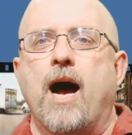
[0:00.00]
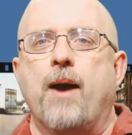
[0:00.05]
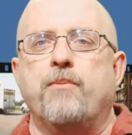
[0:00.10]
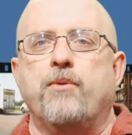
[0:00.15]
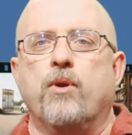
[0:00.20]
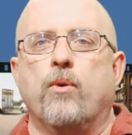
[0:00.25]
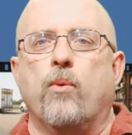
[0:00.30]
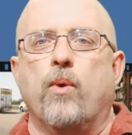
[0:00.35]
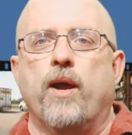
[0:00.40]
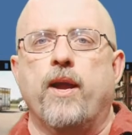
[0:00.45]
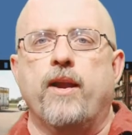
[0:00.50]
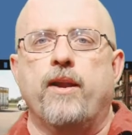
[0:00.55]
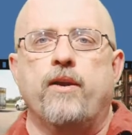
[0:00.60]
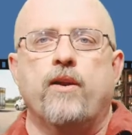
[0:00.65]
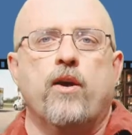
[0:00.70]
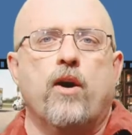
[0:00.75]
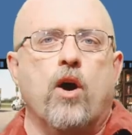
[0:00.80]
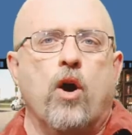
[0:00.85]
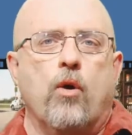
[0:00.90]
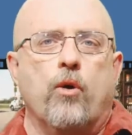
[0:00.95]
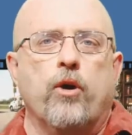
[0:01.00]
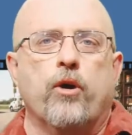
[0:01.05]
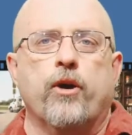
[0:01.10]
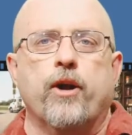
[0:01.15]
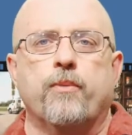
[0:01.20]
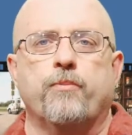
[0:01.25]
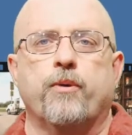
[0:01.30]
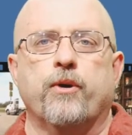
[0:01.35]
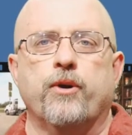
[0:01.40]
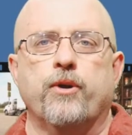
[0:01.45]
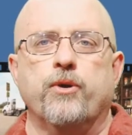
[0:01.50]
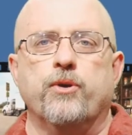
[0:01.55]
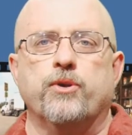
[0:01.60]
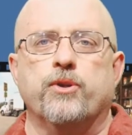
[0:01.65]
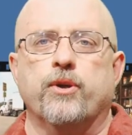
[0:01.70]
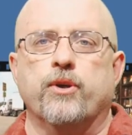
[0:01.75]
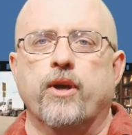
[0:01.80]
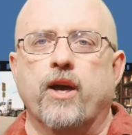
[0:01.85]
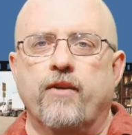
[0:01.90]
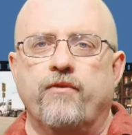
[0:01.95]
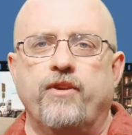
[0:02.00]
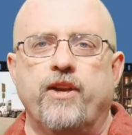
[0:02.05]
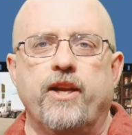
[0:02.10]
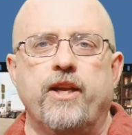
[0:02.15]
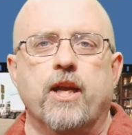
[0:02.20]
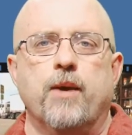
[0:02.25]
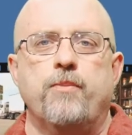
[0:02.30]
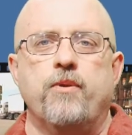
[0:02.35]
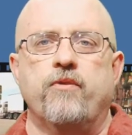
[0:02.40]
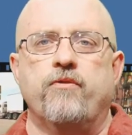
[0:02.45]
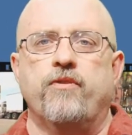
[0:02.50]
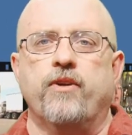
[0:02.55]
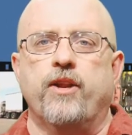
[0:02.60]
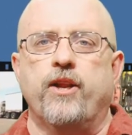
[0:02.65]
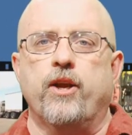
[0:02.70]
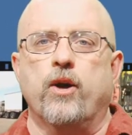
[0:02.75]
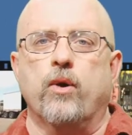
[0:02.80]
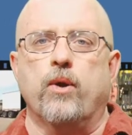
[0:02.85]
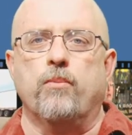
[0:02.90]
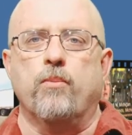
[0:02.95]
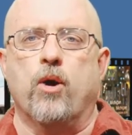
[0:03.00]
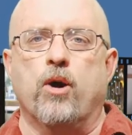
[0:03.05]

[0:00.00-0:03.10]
I'm Duane, owner and producer of DW Video and